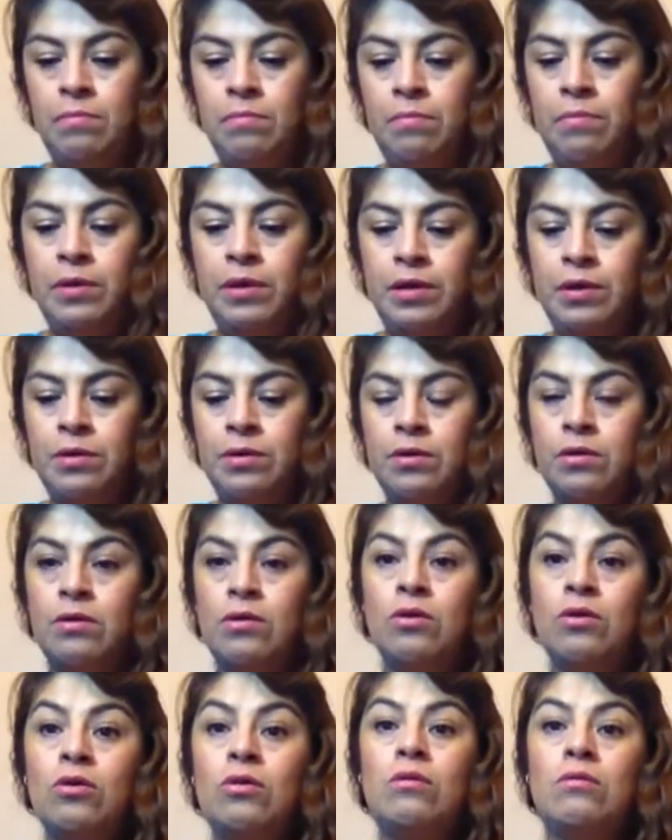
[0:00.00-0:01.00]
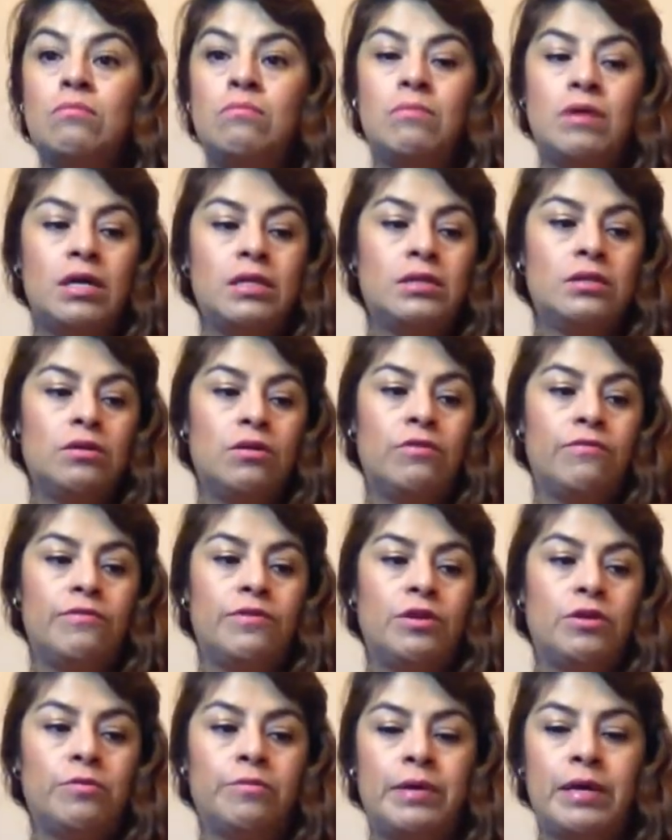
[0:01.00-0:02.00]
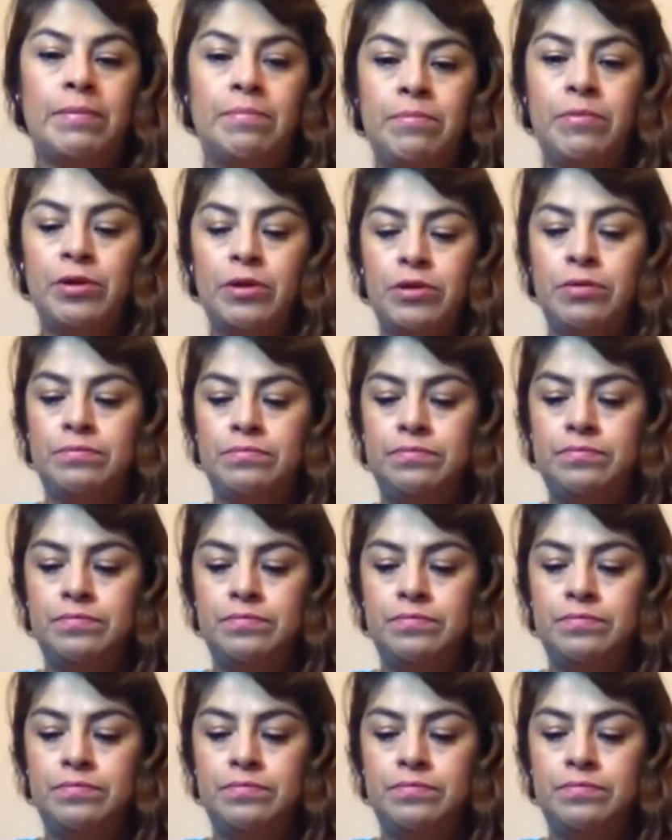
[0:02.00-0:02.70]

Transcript: Virgo, month of November.